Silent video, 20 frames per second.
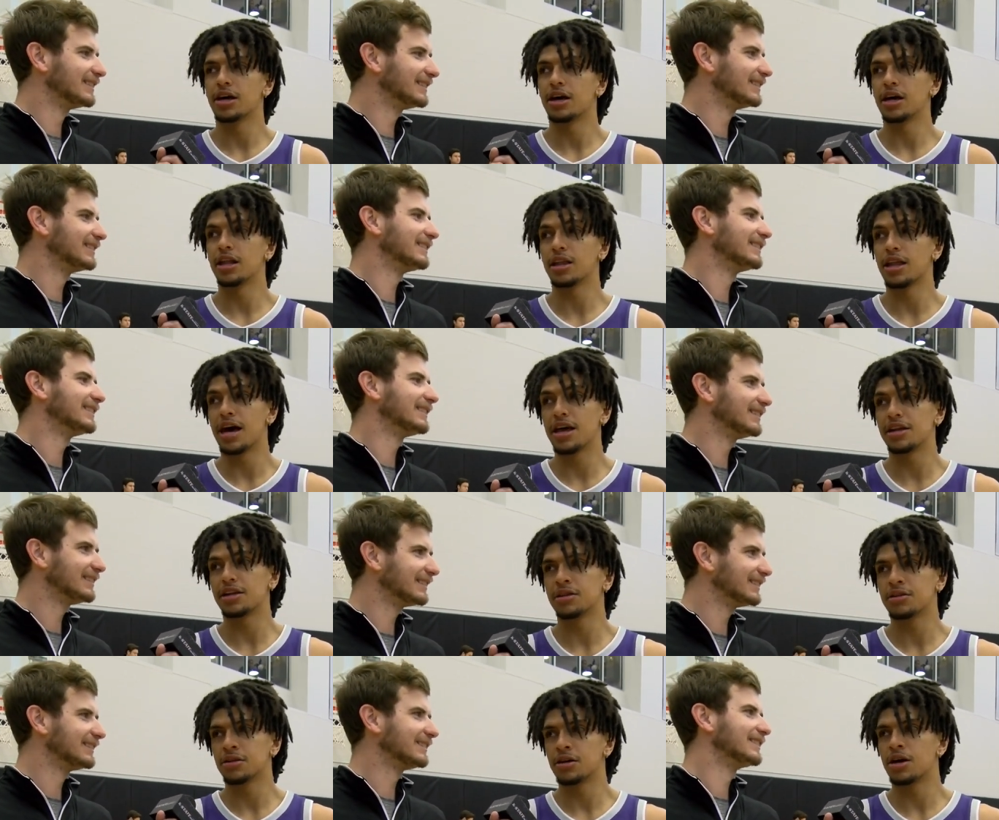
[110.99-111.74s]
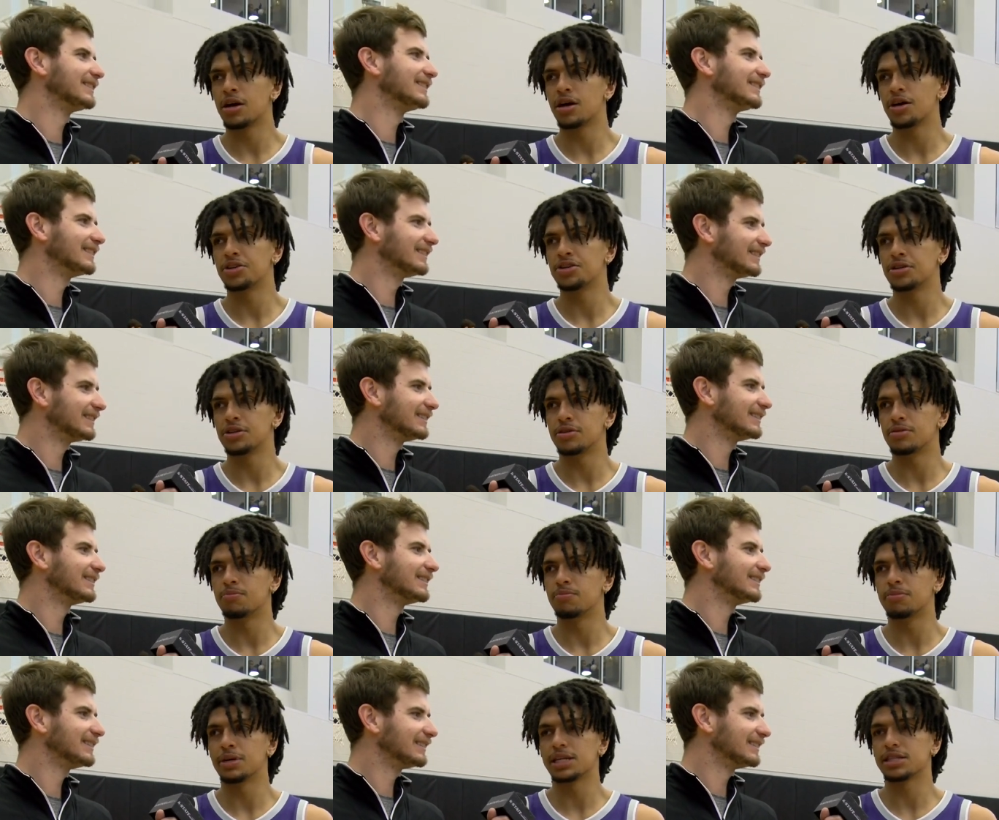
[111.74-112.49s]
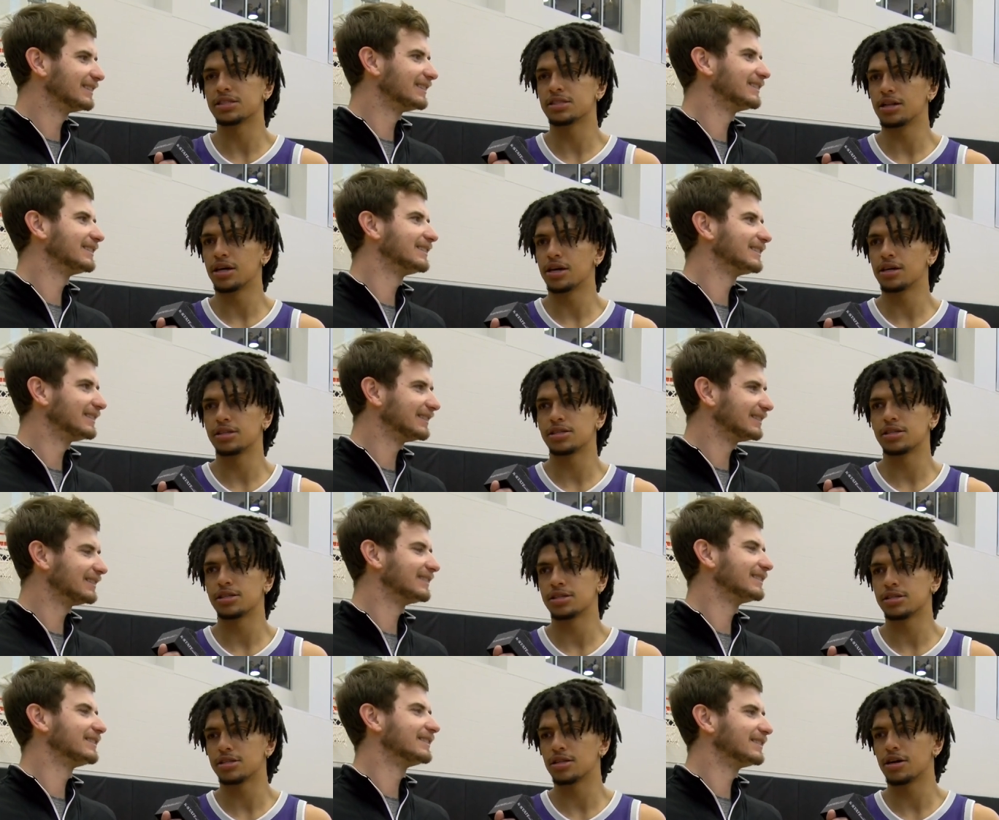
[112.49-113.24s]
Speaker 1: a lot of uh, mixed nuts
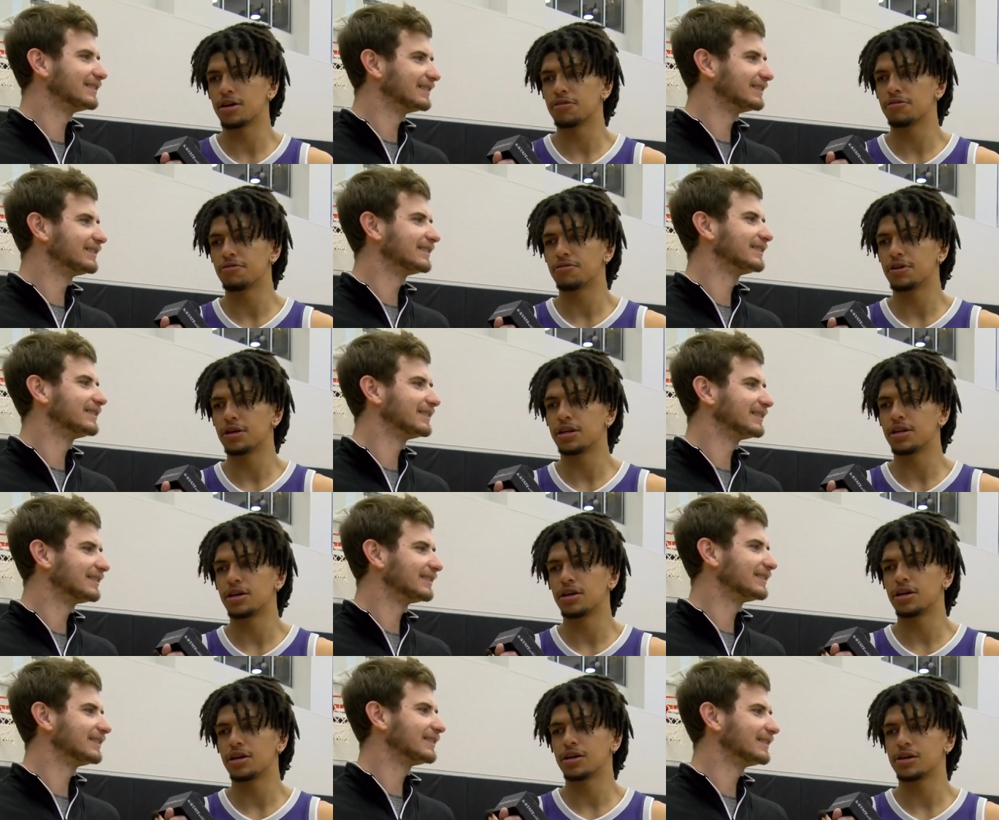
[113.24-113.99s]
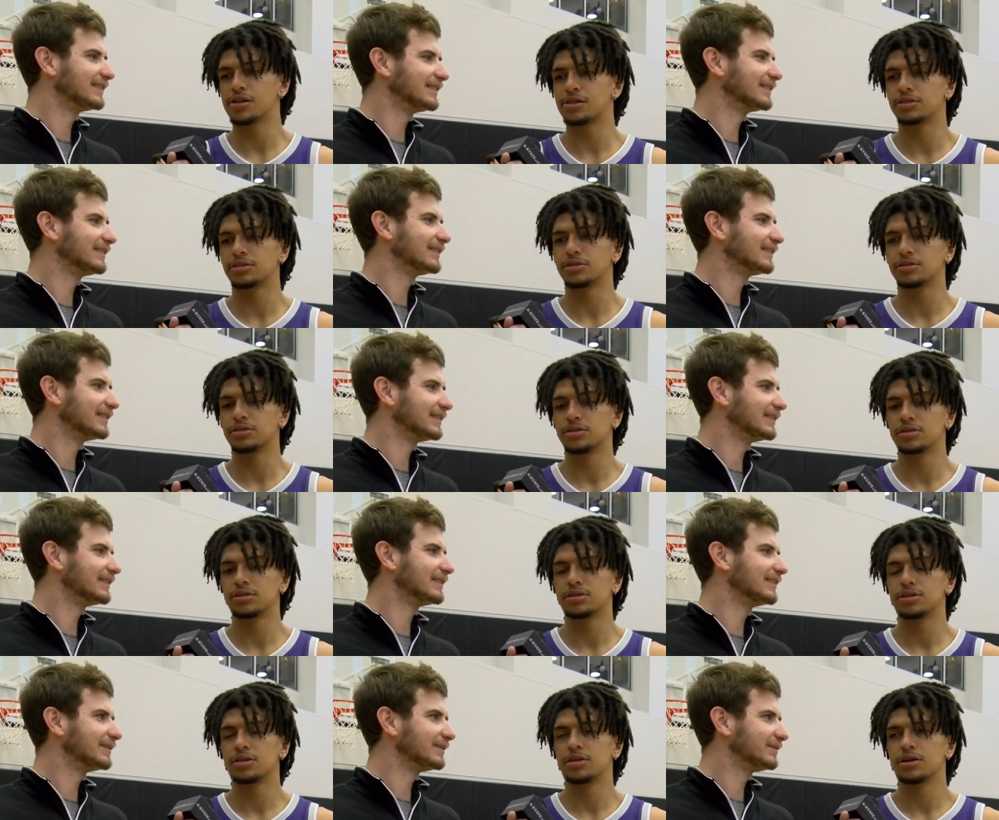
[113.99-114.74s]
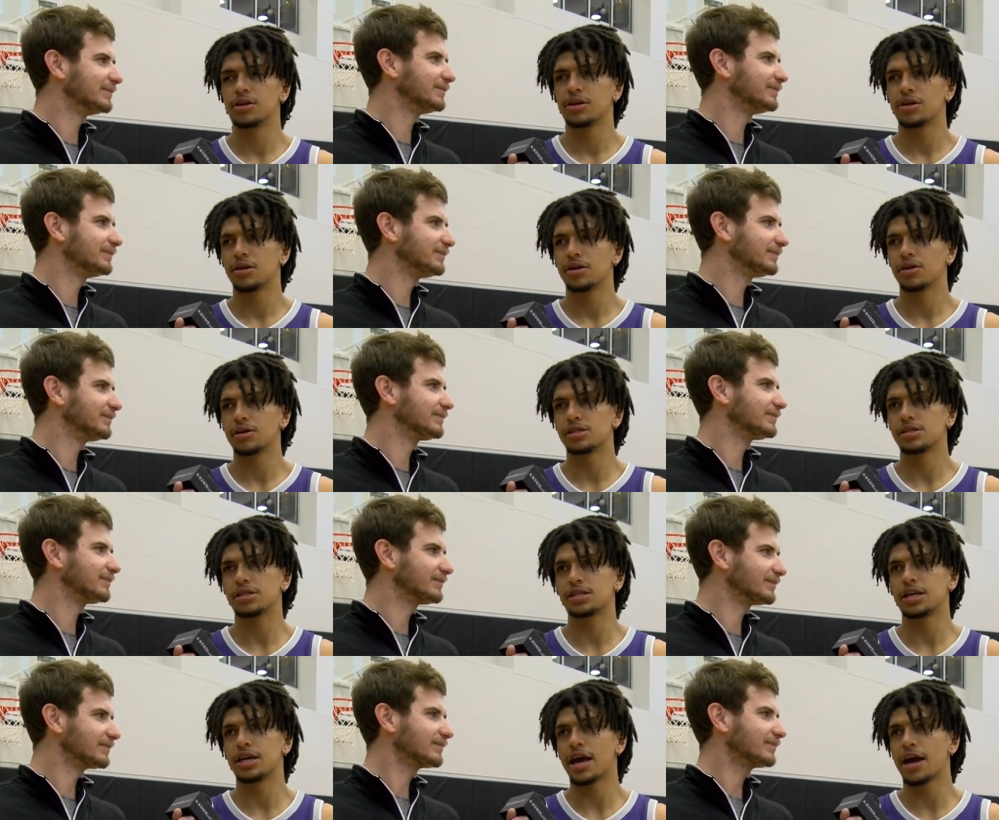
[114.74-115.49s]
and stuff, and uh, let's
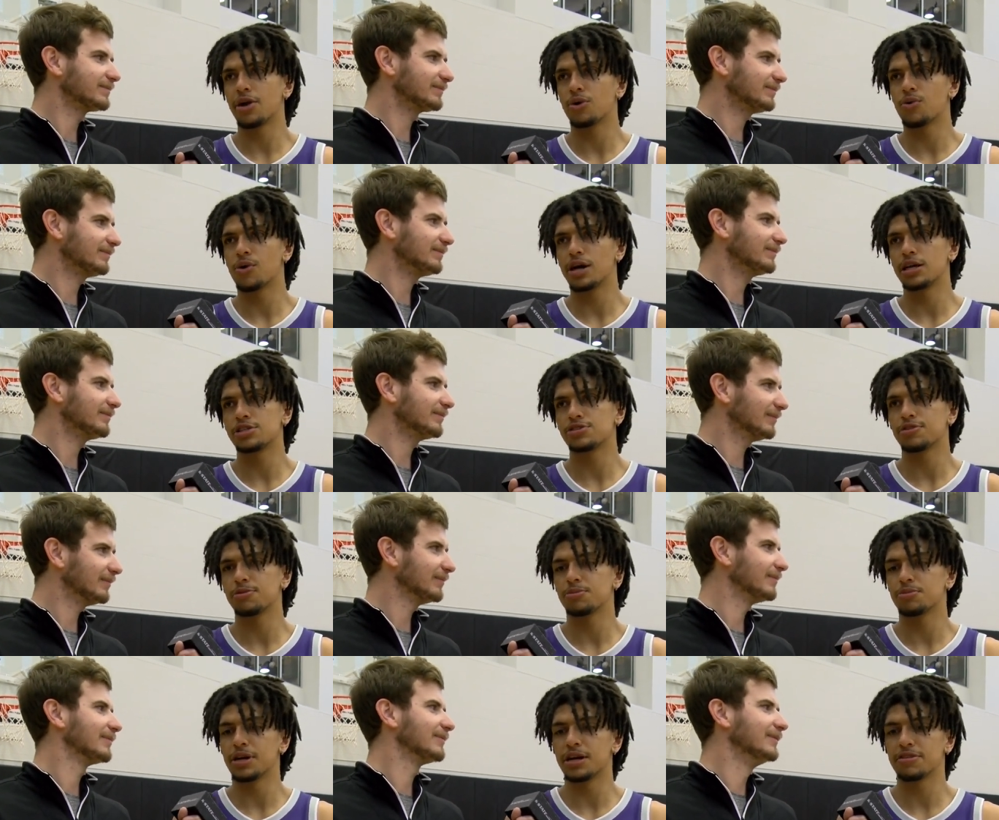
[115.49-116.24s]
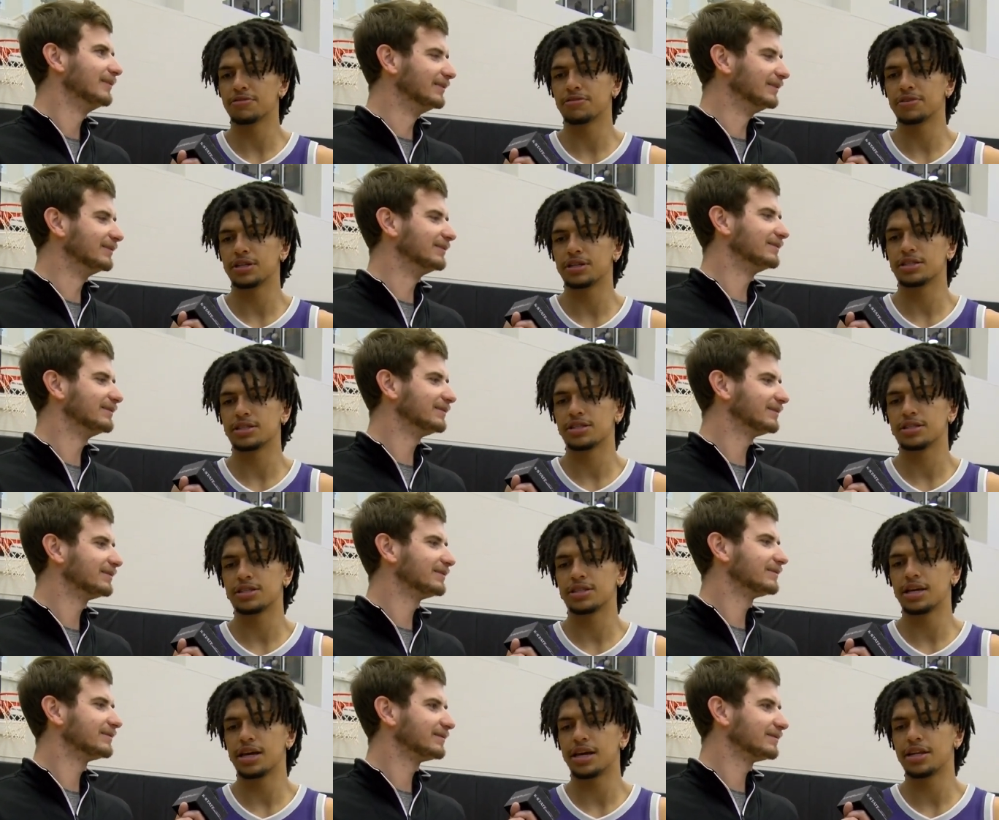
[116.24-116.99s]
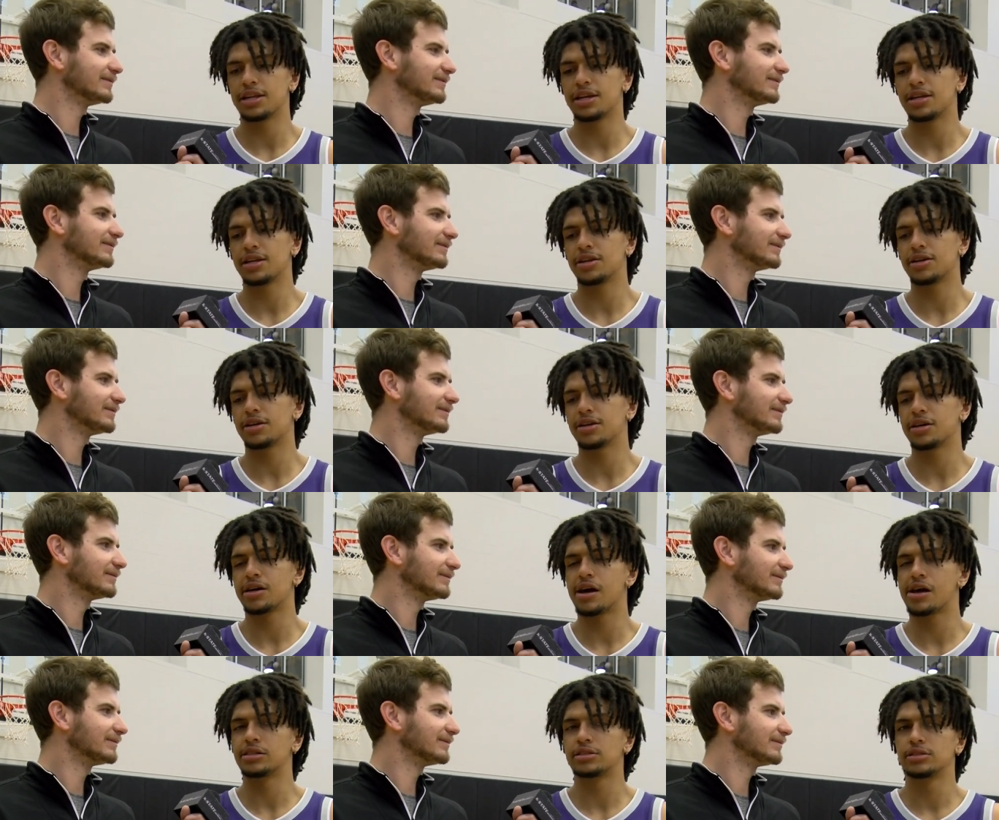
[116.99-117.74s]
see, egg whites for breakfast, mm-hmm. and then
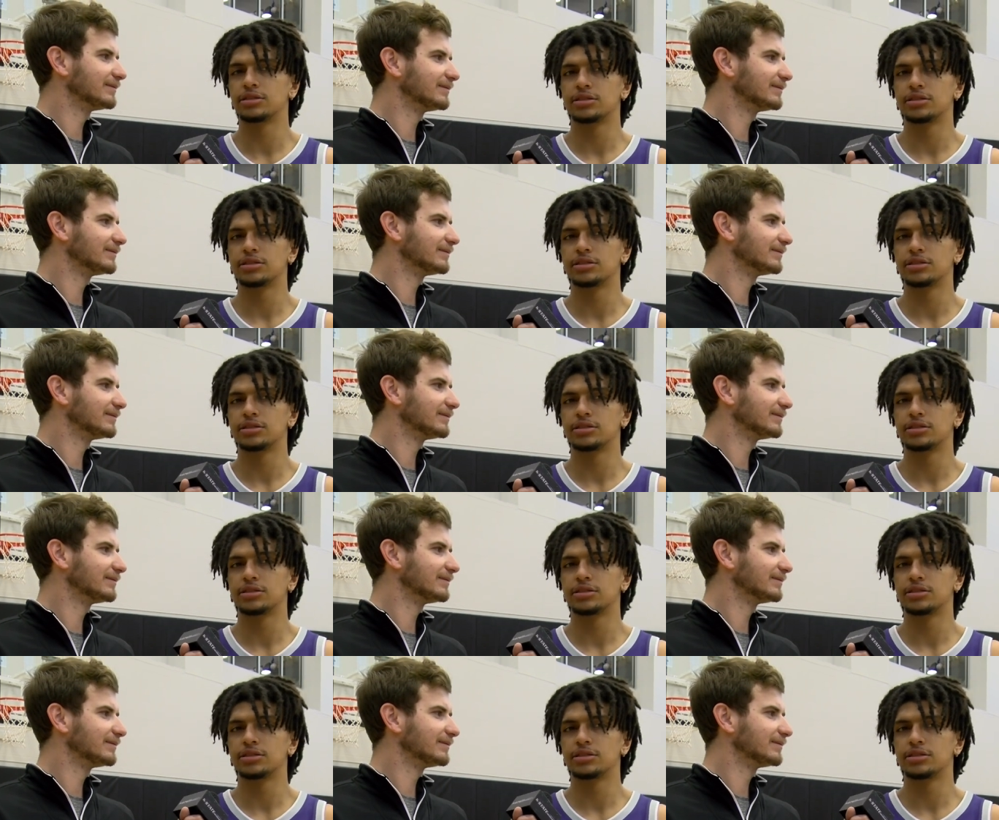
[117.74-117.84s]
uh,